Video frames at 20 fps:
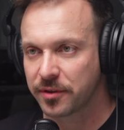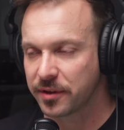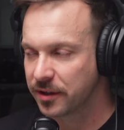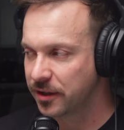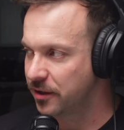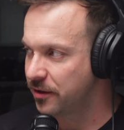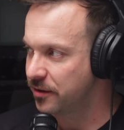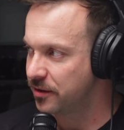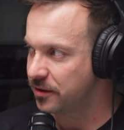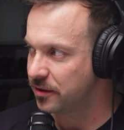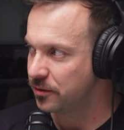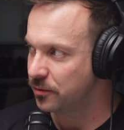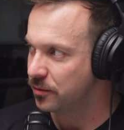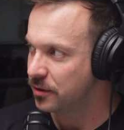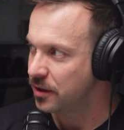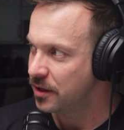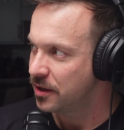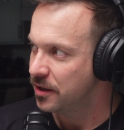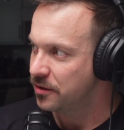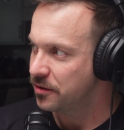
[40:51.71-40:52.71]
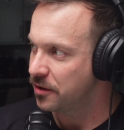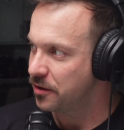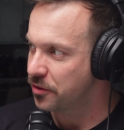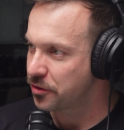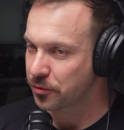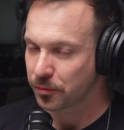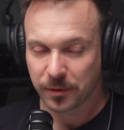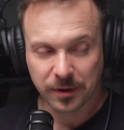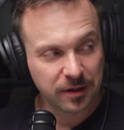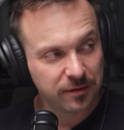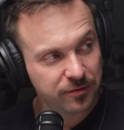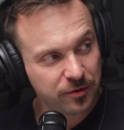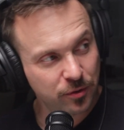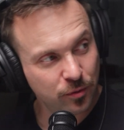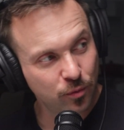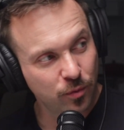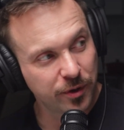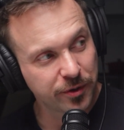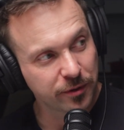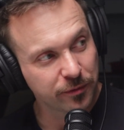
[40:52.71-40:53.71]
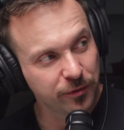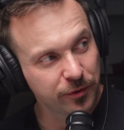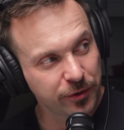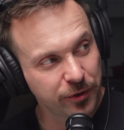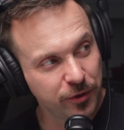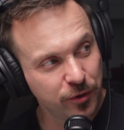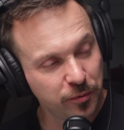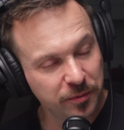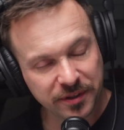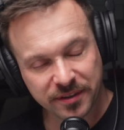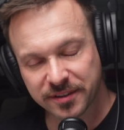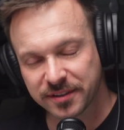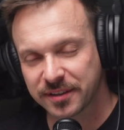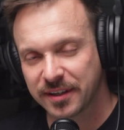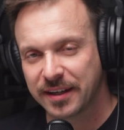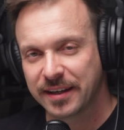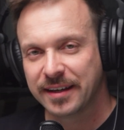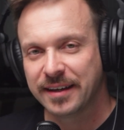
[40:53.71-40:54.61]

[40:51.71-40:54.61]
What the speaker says: Thank you to the three of you wonderful humans.